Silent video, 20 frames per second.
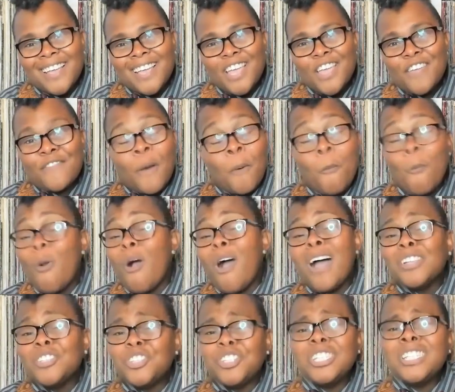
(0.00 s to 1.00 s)
If I'm
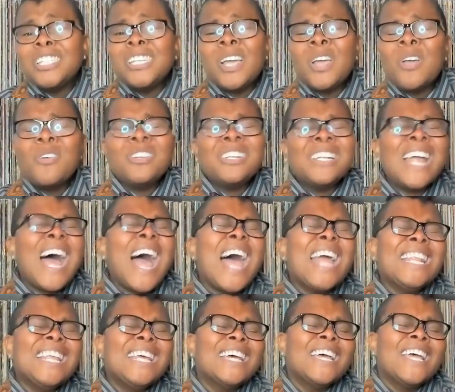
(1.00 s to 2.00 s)
watching or not,
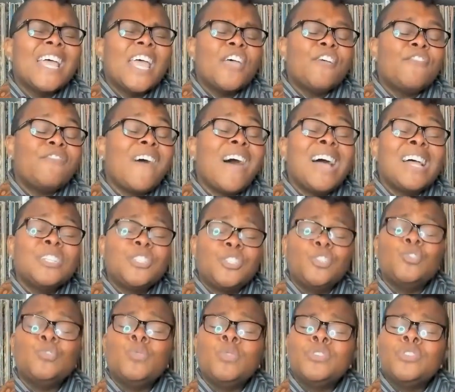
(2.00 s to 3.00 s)
if I
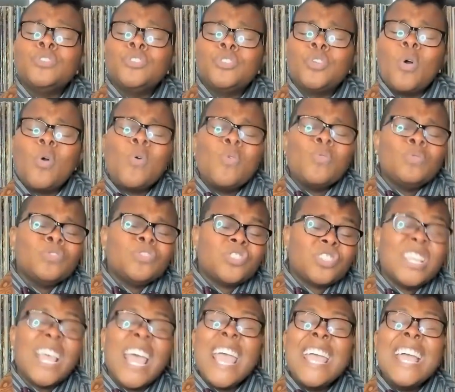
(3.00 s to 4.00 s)
do or don't
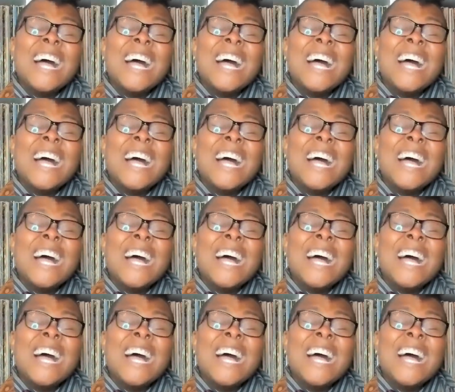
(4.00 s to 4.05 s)
say,